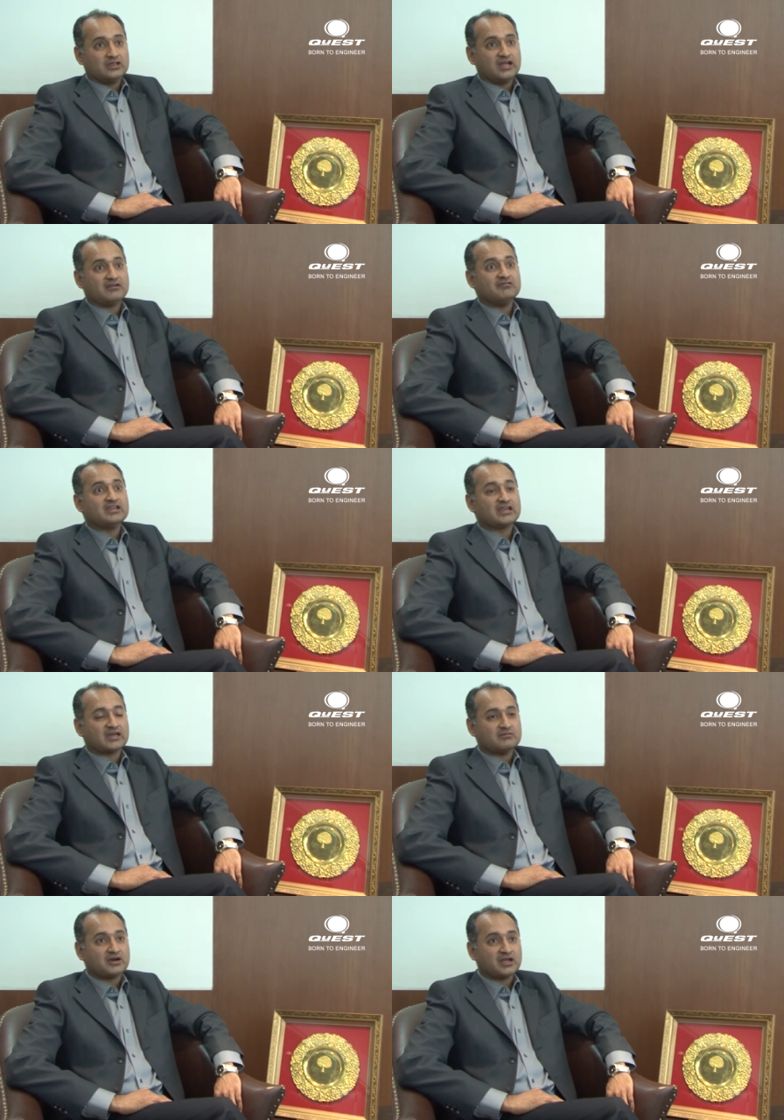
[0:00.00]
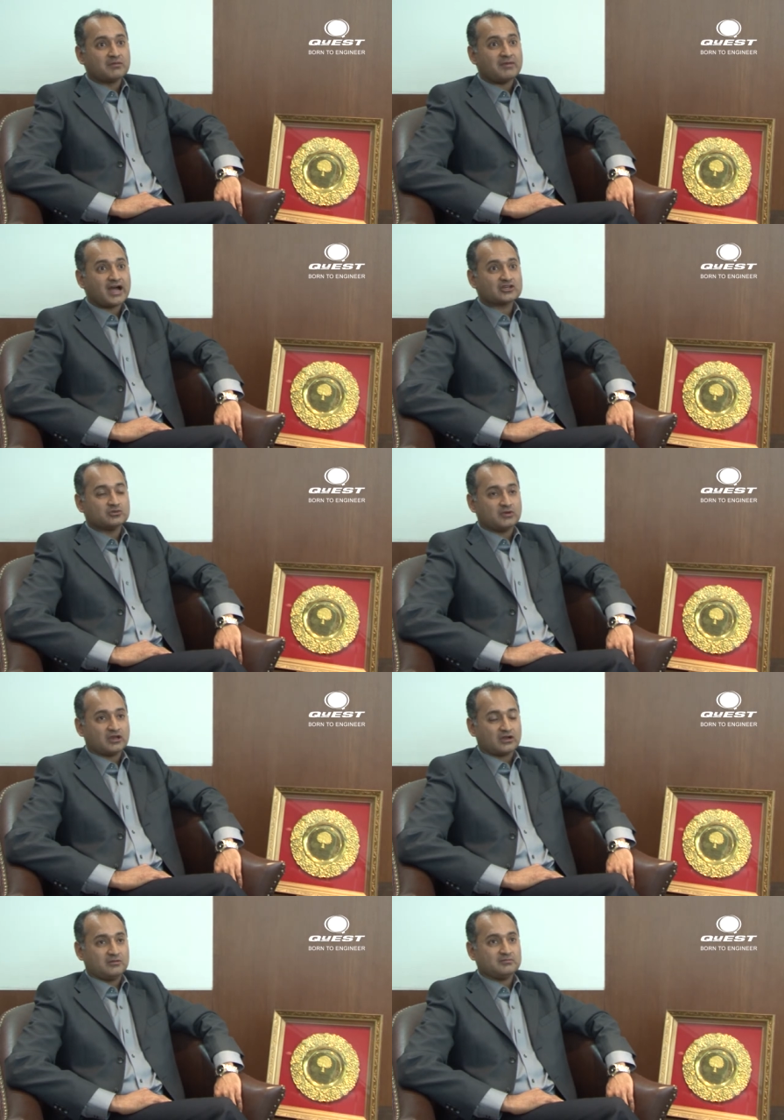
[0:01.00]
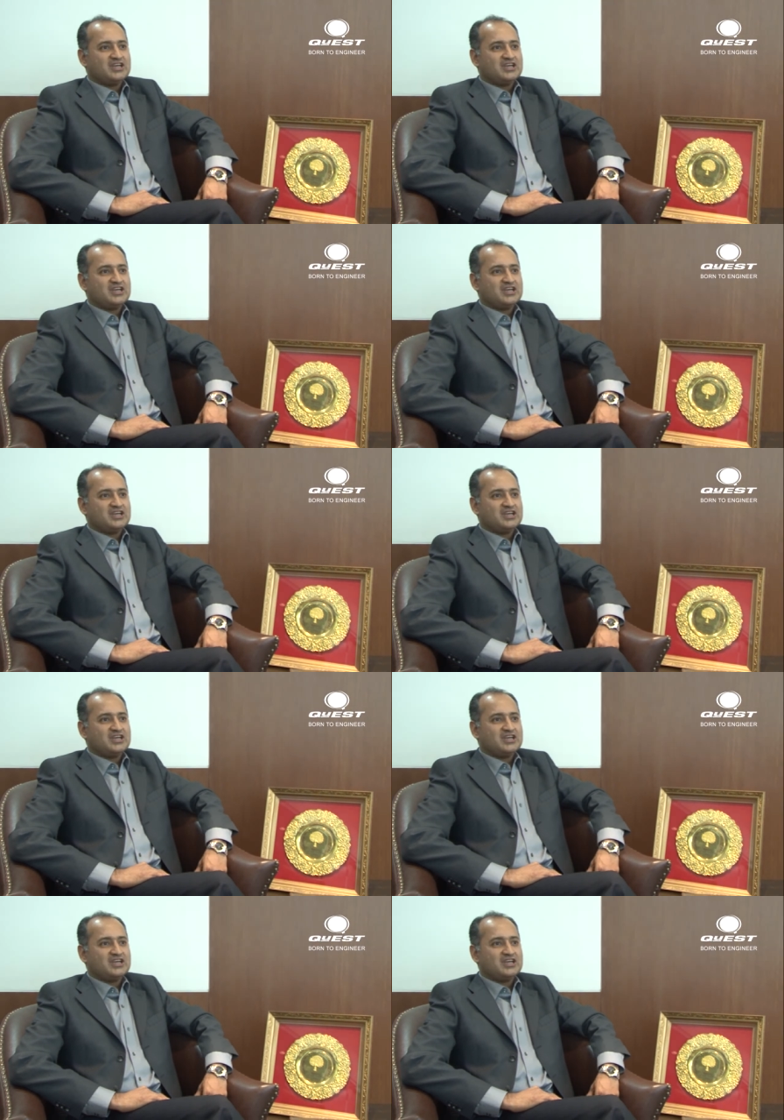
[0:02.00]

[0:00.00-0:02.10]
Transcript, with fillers: that we can bring back to Belgaum.